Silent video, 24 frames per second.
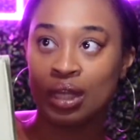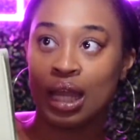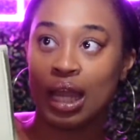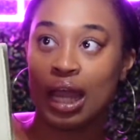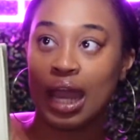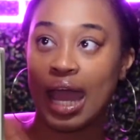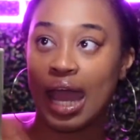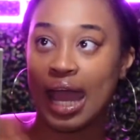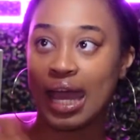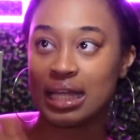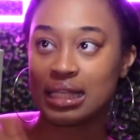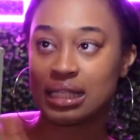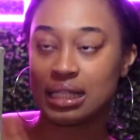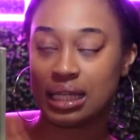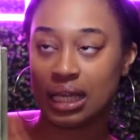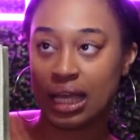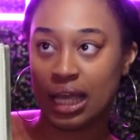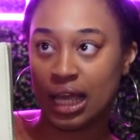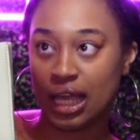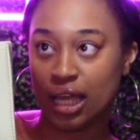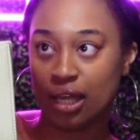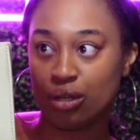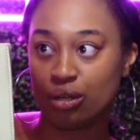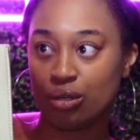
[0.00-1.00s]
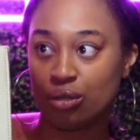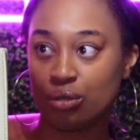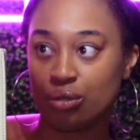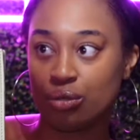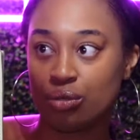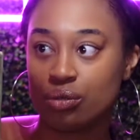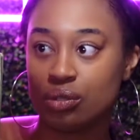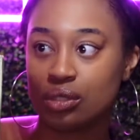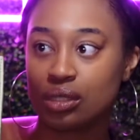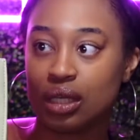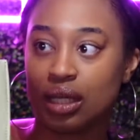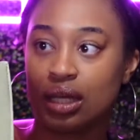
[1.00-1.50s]
It has the
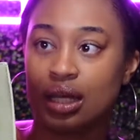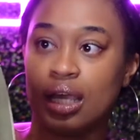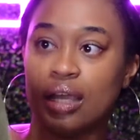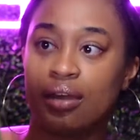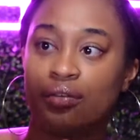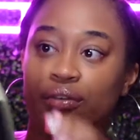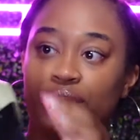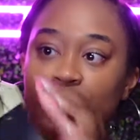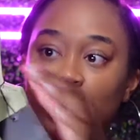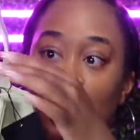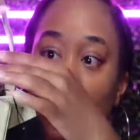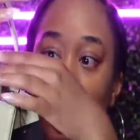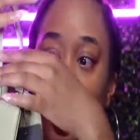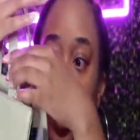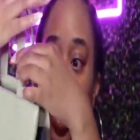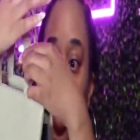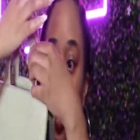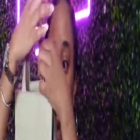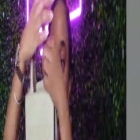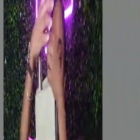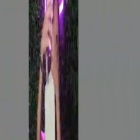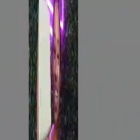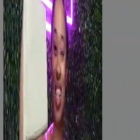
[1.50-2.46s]
handles and everything else.